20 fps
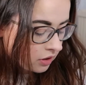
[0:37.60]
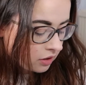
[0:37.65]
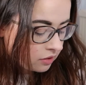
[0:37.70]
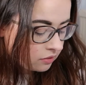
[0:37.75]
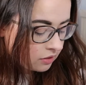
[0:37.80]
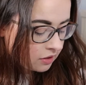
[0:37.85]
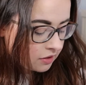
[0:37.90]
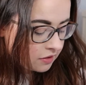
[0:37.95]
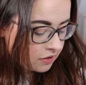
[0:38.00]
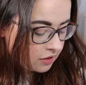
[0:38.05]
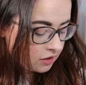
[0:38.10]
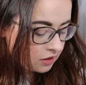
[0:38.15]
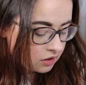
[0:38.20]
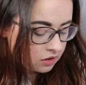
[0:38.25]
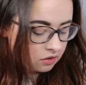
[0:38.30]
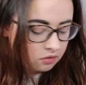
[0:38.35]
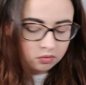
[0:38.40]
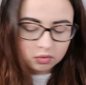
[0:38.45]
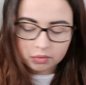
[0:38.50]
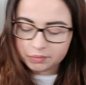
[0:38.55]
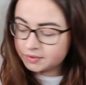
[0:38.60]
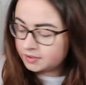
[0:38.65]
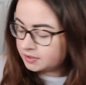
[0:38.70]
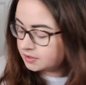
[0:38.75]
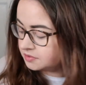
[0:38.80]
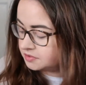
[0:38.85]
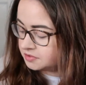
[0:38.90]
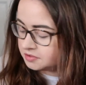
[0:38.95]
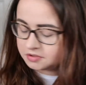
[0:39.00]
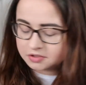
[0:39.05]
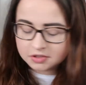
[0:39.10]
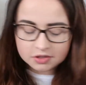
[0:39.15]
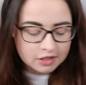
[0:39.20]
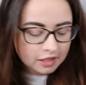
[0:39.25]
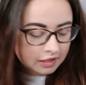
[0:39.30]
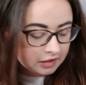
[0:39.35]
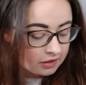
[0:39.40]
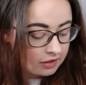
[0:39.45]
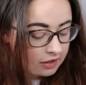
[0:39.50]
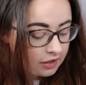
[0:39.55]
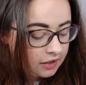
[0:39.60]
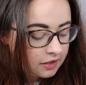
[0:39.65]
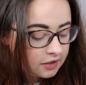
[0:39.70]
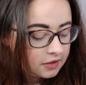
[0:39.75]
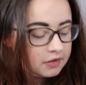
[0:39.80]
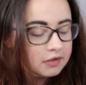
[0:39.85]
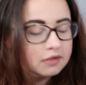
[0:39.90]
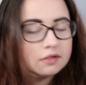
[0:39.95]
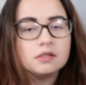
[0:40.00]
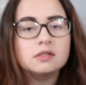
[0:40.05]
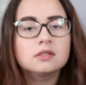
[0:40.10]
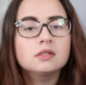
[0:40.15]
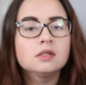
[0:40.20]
I think what we're going to do today is,